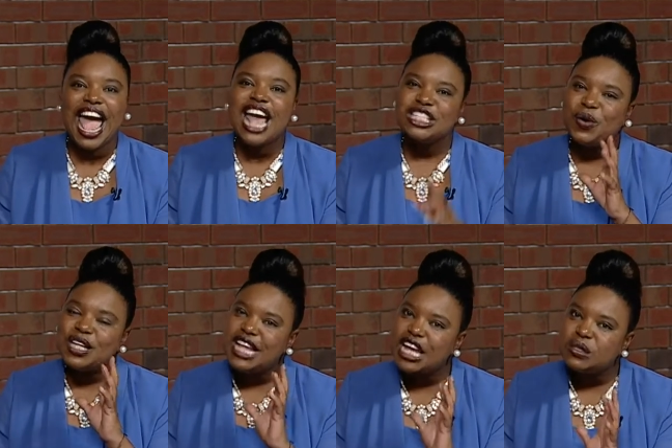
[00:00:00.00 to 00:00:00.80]
So it
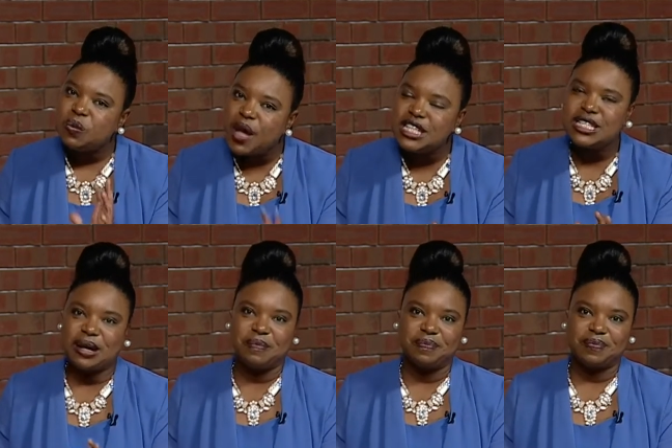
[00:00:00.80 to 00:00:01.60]
takes wisdom
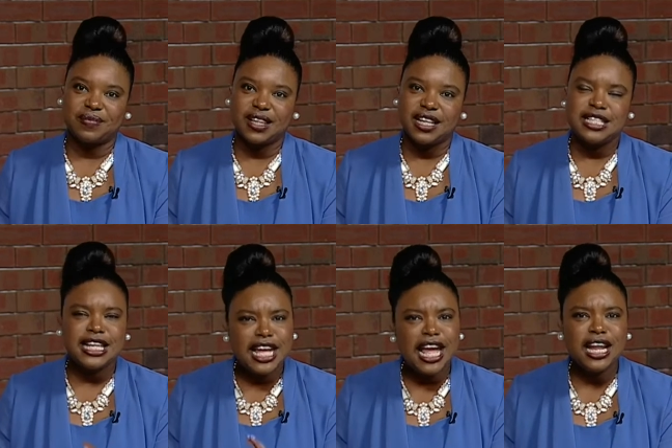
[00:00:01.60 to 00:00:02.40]
to
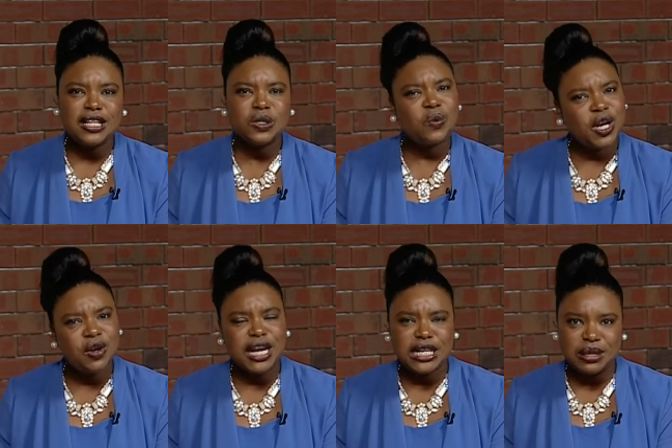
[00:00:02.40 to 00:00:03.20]
get to where you
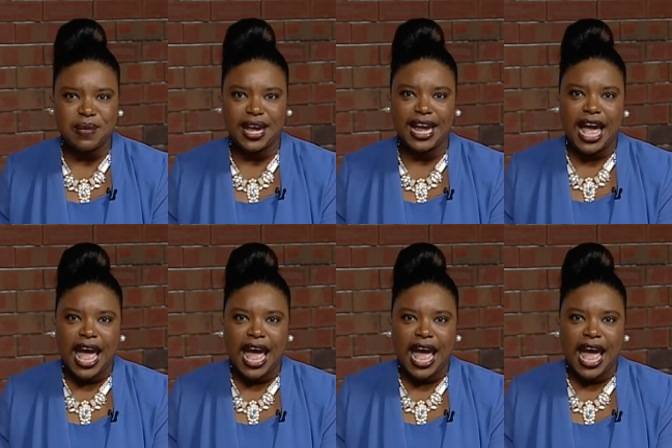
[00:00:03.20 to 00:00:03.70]
need to be.